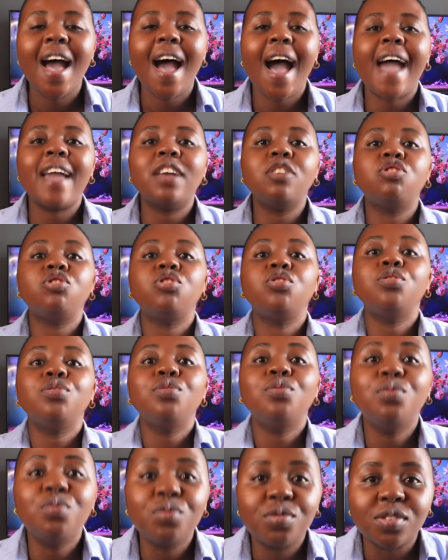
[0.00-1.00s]
I
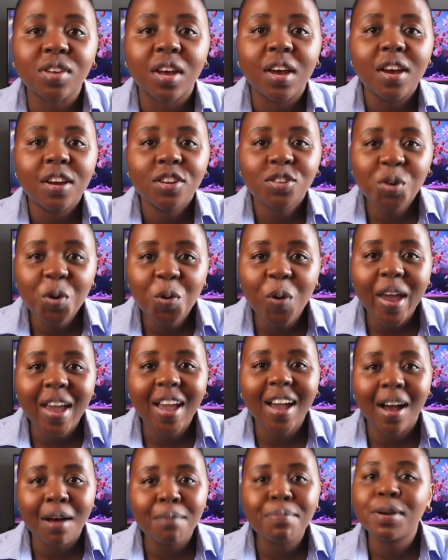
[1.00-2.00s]
choose to
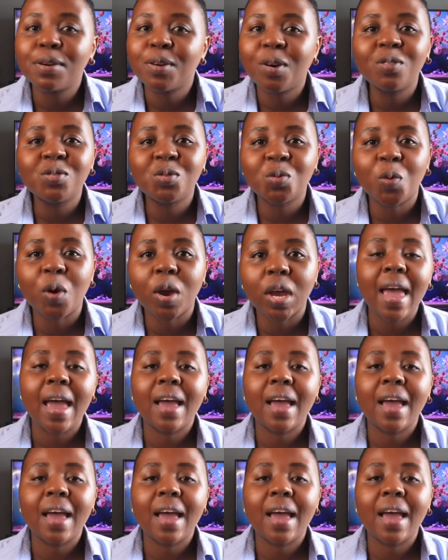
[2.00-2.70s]
wake up and go to work.